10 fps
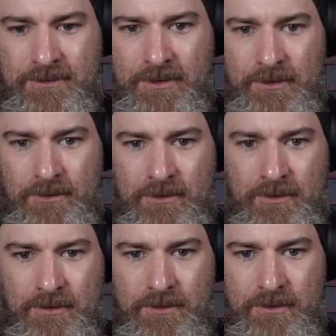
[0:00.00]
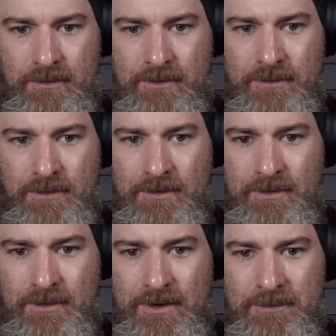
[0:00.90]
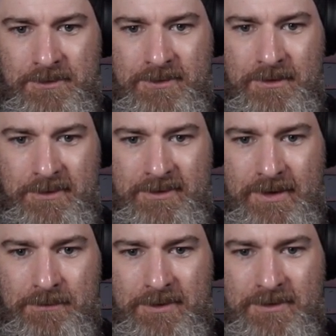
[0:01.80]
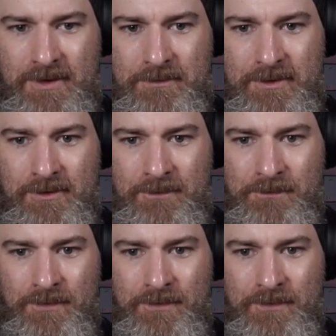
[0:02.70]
so I'm just going to be taking my time here.